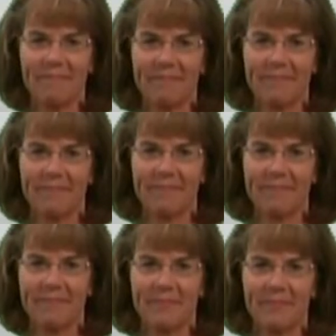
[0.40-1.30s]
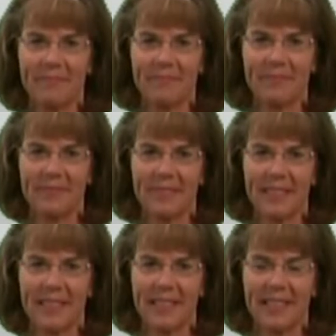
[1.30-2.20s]

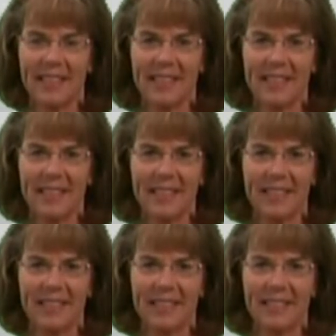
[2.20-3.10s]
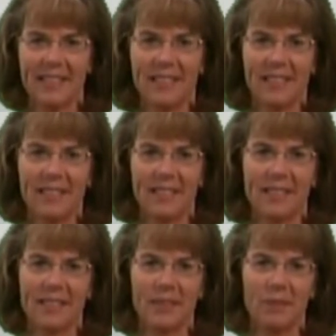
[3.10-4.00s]

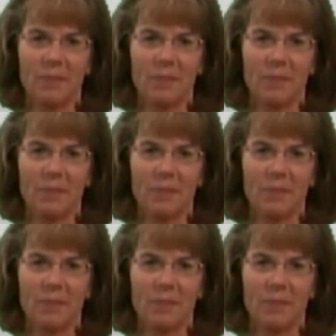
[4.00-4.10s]
(not speaking)